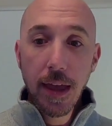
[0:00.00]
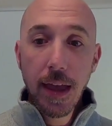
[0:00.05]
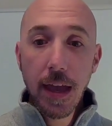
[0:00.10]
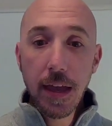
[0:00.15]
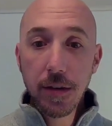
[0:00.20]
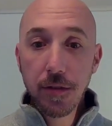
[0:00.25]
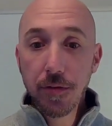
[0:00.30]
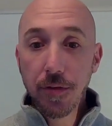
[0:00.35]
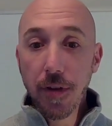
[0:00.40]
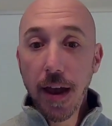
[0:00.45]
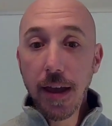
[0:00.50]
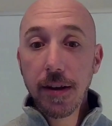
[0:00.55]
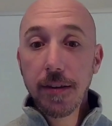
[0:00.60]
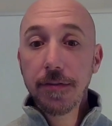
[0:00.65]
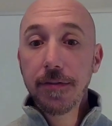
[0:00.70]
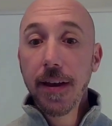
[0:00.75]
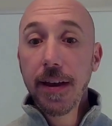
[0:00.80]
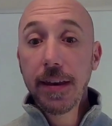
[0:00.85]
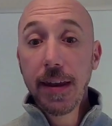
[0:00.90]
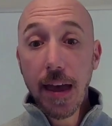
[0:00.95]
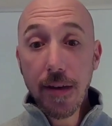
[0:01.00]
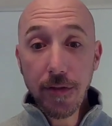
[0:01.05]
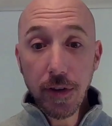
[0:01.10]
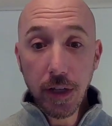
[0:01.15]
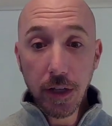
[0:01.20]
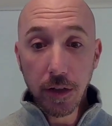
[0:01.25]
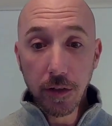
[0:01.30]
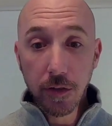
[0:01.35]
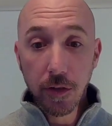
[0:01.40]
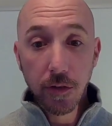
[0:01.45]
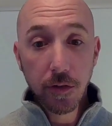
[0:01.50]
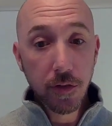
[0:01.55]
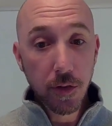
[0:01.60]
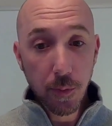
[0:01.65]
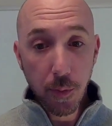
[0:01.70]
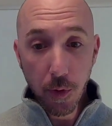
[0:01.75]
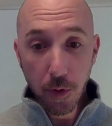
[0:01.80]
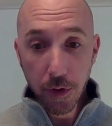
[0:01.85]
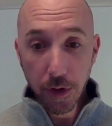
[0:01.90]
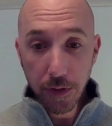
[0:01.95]
and try to find evidence
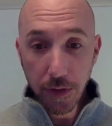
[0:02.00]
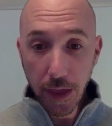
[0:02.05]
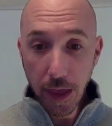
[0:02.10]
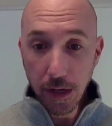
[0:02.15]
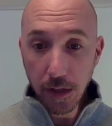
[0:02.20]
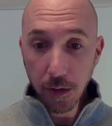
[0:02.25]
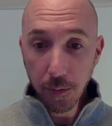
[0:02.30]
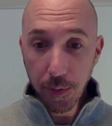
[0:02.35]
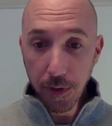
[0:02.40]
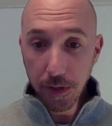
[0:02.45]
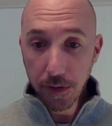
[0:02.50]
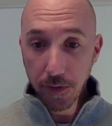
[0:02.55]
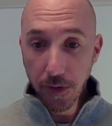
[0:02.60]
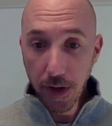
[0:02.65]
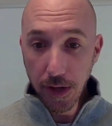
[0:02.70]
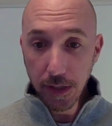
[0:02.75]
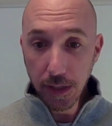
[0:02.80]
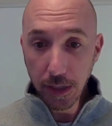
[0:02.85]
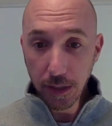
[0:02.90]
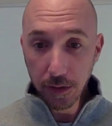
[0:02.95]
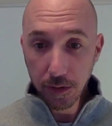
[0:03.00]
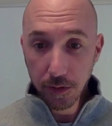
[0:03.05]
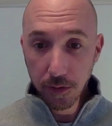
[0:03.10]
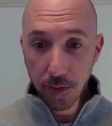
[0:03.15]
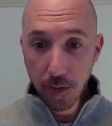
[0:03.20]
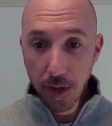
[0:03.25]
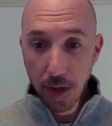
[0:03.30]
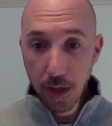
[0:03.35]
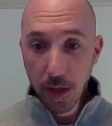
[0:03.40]
supporting the NLP's findings.